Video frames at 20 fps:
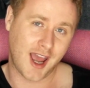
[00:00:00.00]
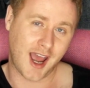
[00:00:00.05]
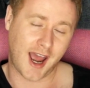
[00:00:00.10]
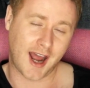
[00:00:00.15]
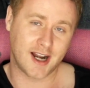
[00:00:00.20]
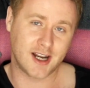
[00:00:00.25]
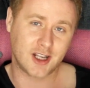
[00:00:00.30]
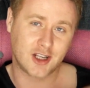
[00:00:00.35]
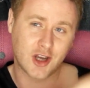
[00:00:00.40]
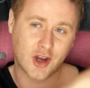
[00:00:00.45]

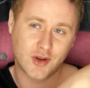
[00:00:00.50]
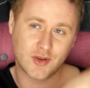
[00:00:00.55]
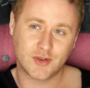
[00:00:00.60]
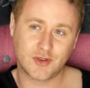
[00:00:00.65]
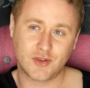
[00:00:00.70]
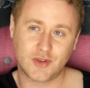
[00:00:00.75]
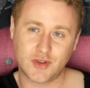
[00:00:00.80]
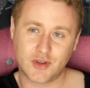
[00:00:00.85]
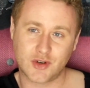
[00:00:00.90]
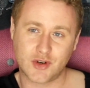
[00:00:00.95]
and it goes
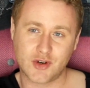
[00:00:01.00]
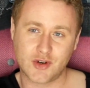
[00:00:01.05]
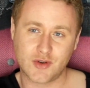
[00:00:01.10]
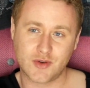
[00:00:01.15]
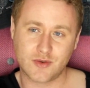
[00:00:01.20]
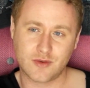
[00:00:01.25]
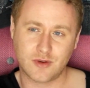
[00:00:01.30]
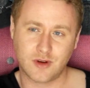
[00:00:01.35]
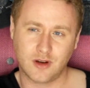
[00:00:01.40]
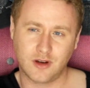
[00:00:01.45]

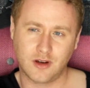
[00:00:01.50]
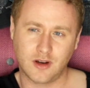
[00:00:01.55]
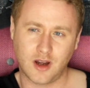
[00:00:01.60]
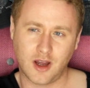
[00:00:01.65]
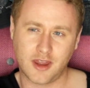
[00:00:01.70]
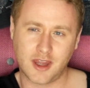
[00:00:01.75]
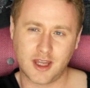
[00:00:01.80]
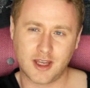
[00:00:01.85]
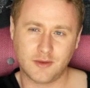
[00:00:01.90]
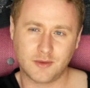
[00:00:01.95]
through, I
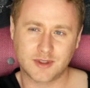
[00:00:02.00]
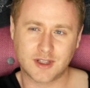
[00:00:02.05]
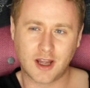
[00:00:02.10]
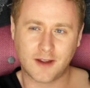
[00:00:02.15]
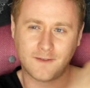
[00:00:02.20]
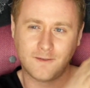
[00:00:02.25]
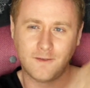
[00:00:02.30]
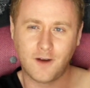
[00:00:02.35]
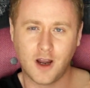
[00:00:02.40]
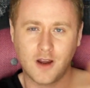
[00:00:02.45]
think it was
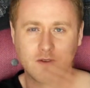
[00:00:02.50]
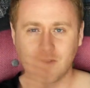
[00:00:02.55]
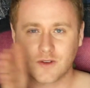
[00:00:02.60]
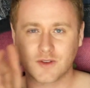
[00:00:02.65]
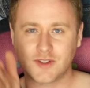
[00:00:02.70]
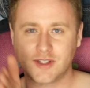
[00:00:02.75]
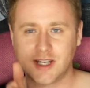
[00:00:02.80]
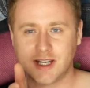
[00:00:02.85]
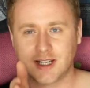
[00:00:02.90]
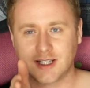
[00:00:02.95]
like five or
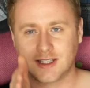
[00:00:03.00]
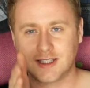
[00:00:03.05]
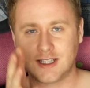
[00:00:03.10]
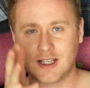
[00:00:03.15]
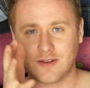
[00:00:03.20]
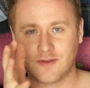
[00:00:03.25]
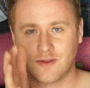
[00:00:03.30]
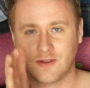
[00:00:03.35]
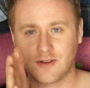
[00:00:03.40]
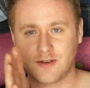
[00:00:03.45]
six
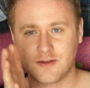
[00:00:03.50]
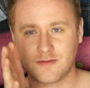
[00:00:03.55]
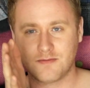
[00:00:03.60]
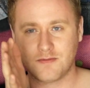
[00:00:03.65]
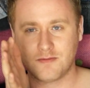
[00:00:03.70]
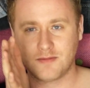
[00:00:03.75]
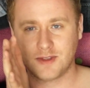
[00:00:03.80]
different